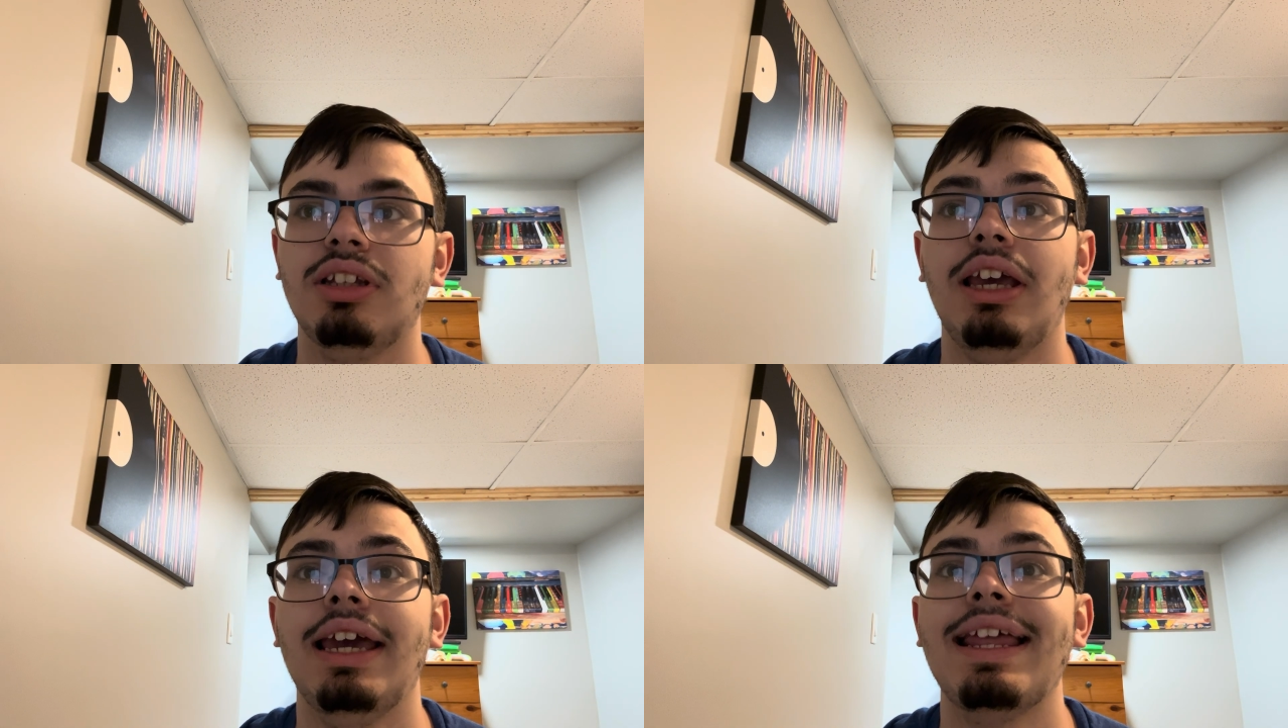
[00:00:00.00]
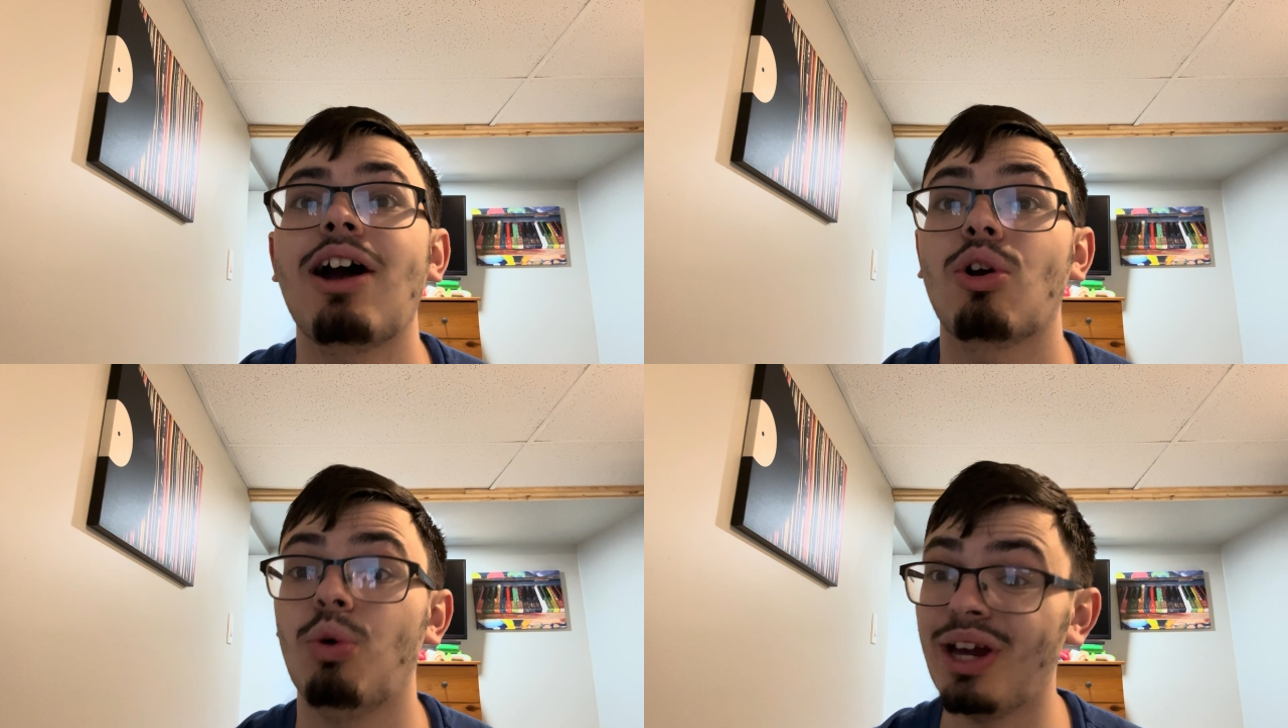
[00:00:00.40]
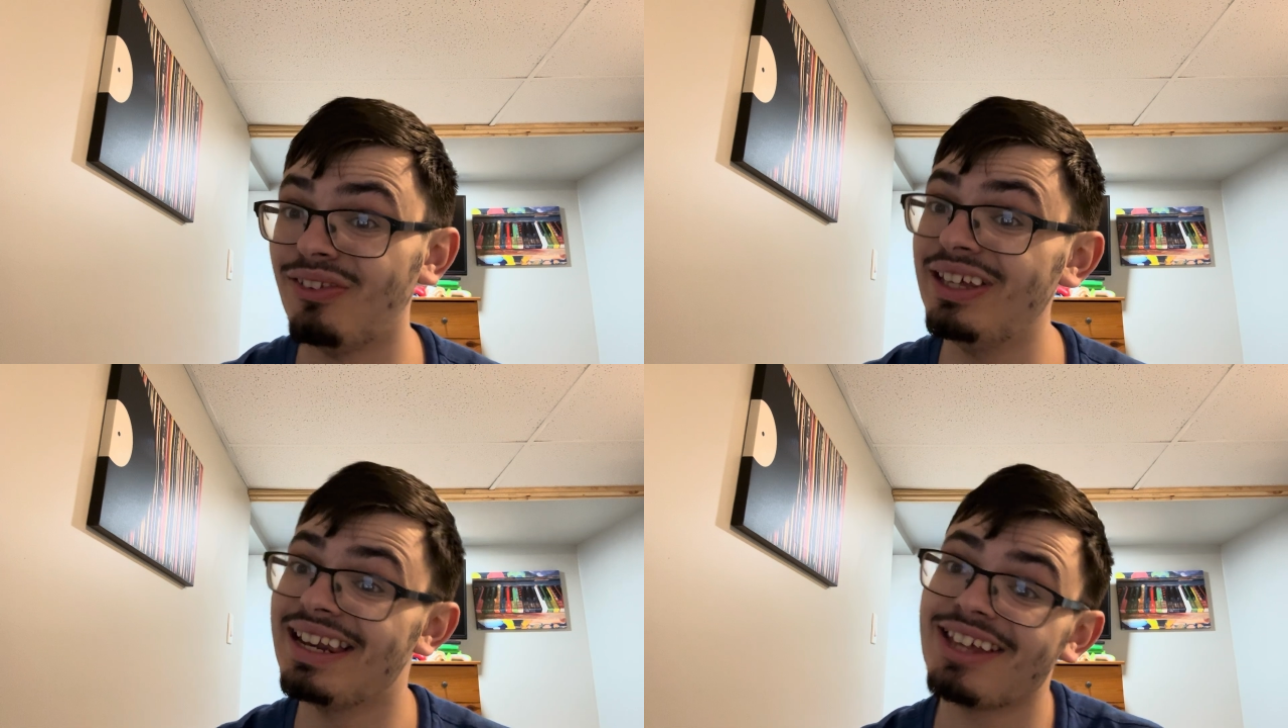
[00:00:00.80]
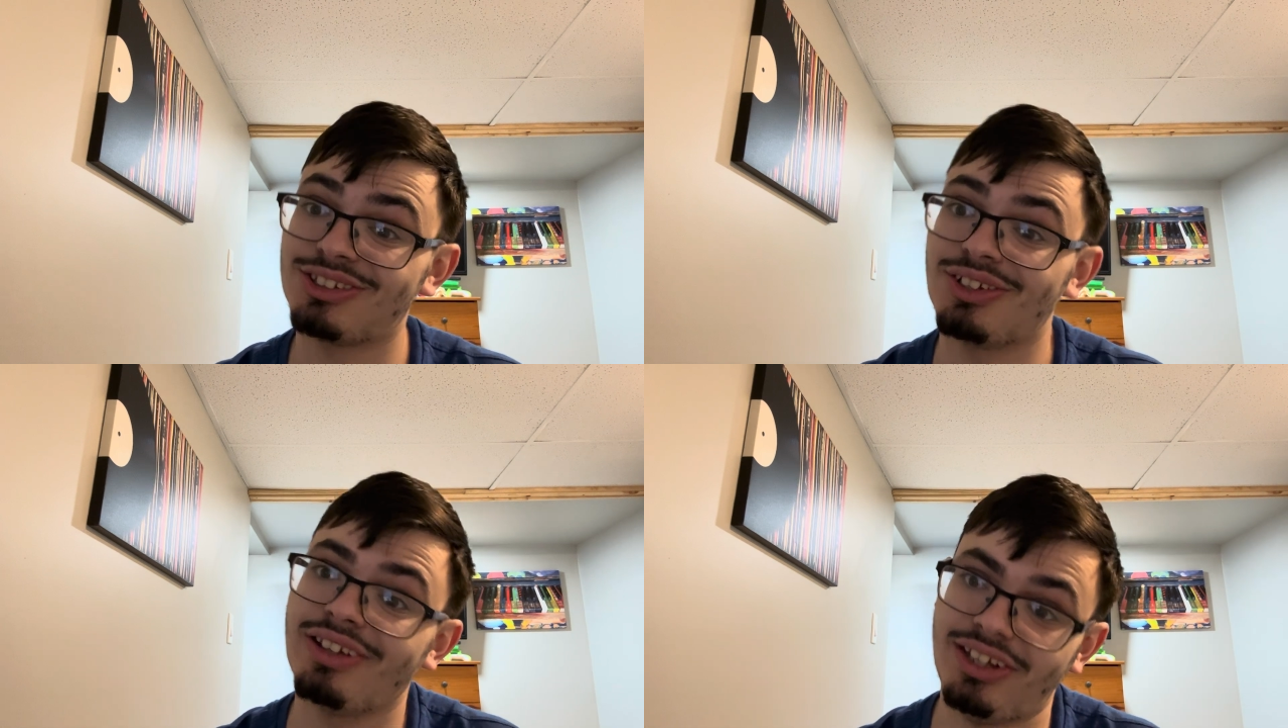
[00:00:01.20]
and how quickly it
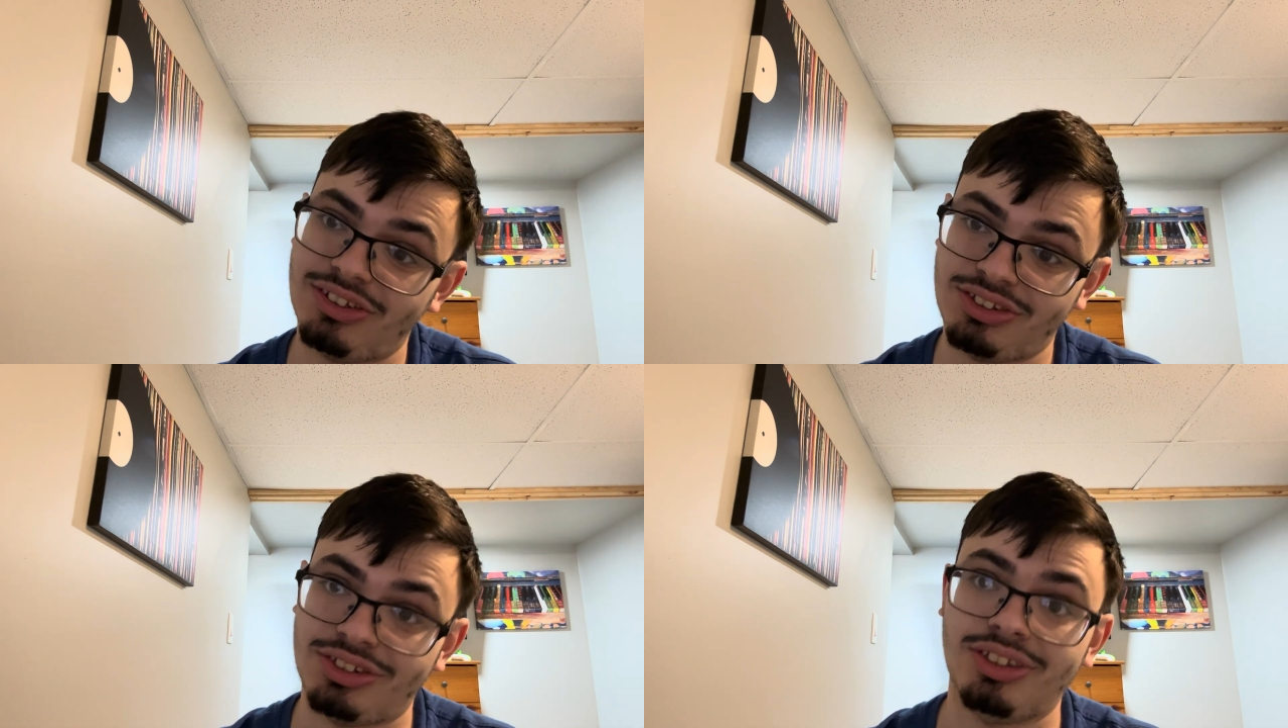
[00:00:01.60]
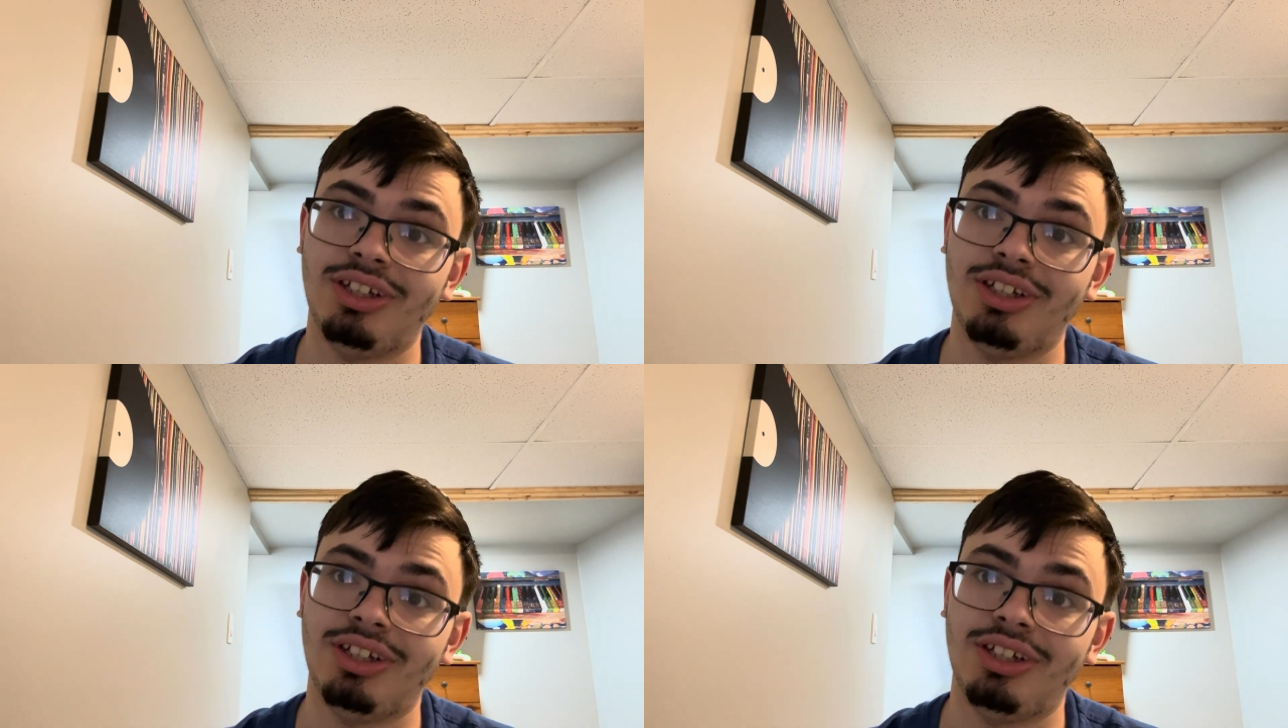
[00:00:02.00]
escalates.